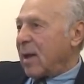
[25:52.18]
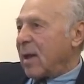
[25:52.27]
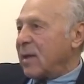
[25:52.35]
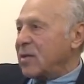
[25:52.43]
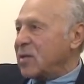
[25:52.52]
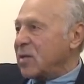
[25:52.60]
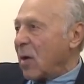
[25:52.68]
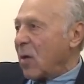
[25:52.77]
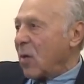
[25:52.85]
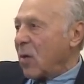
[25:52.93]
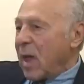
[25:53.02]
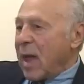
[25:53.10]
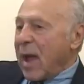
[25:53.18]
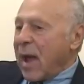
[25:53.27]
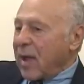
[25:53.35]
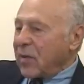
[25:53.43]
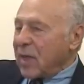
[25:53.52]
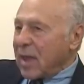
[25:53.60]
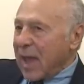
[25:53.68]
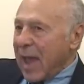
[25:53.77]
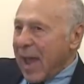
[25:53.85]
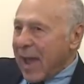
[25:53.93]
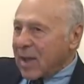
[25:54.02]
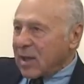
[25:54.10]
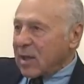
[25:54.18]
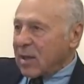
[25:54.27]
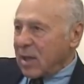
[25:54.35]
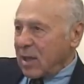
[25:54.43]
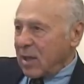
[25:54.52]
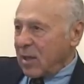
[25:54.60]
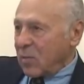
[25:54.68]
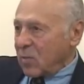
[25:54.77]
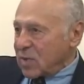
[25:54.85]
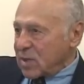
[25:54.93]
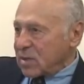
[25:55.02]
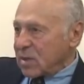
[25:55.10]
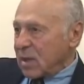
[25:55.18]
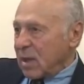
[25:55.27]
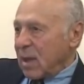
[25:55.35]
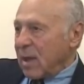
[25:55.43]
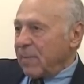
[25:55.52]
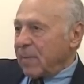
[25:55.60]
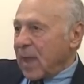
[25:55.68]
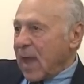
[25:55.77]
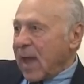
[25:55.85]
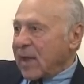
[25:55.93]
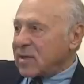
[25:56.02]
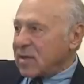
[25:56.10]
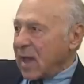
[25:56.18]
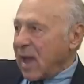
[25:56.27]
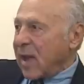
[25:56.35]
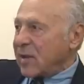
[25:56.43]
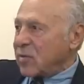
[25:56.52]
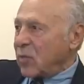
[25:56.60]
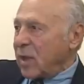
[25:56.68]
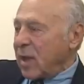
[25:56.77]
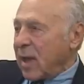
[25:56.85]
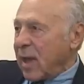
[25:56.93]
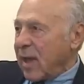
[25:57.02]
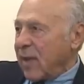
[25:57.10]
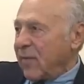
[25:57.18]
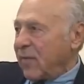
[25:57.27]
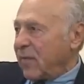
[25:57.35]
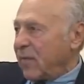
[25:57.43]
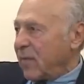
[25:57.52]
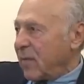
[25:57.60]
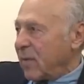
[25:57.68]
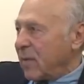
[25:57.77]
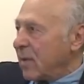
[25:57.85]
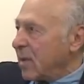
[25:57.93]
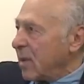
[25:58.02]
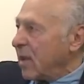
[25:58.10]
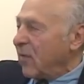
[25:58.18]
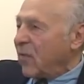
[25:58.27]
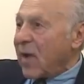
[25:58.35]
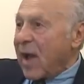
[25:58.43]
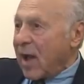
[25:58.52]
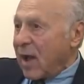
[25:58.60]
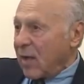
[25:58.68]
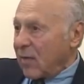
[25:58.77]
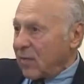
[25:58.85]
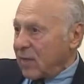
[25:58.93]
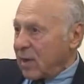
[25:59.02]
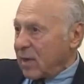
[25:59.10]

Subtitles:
And so I think ACT teams, as we have evolved,